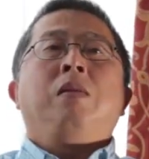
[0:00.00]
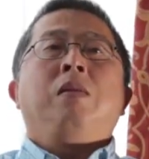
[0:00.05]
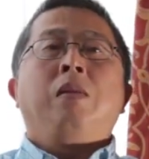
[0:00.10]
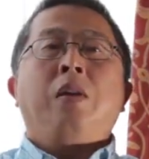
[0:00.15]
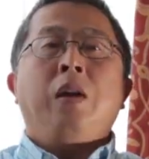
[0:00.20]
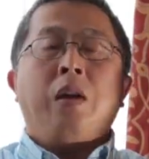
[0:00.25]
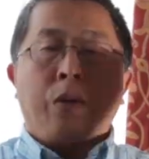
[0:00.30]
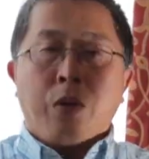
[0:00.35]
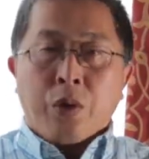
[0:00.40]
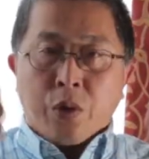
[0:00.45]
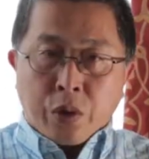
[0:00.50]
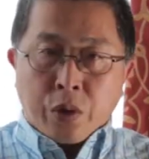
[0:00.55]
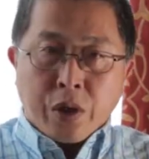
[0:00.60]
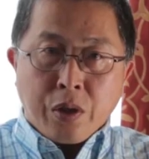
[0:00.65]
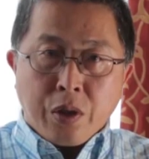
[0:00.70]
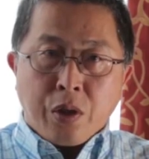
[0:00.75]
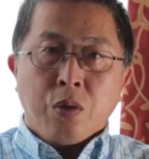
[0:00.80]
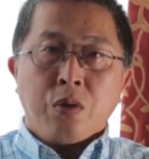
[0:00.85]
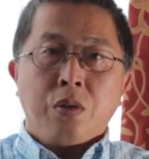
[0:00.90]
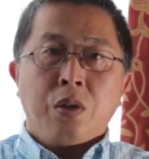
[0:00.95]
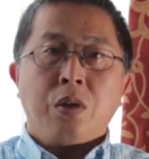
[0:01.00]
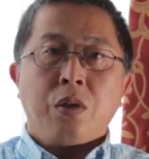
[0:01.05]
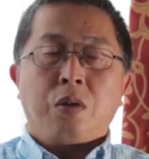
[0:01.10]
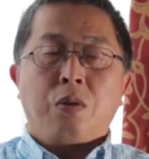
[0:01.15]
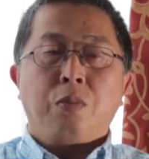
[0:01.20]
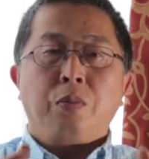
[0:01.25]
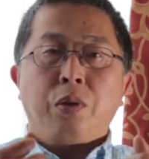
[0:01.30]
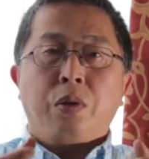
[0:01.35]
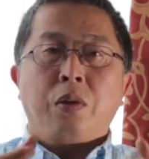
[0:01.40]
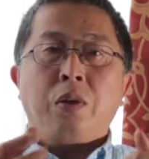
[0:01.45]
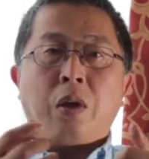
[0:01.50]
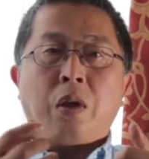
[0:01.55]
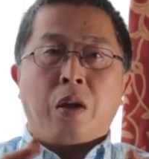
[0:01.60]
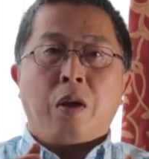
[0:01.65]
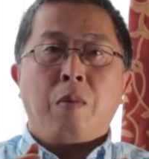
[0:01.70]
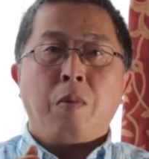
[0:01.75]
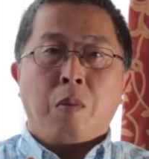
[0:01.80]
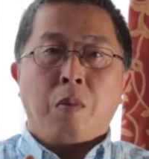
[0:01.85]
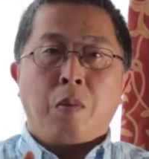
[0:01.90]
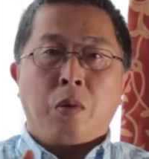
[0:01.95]
That you can use this computer
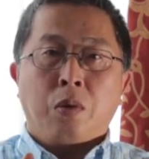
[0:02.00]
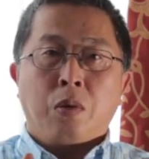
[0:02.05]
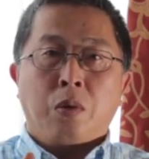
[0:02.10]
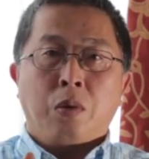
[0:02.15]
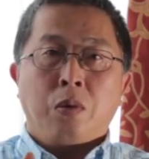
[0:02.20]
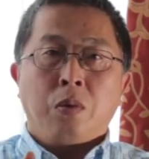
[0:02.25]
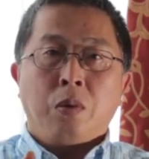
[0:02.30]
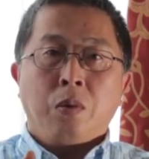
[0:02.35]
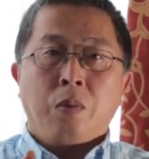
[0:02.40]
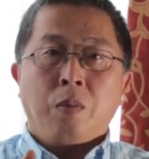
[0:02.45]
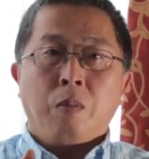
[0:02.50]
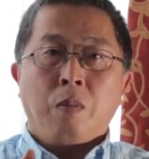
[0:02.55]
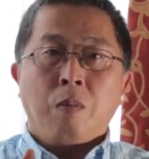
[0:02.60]
climate model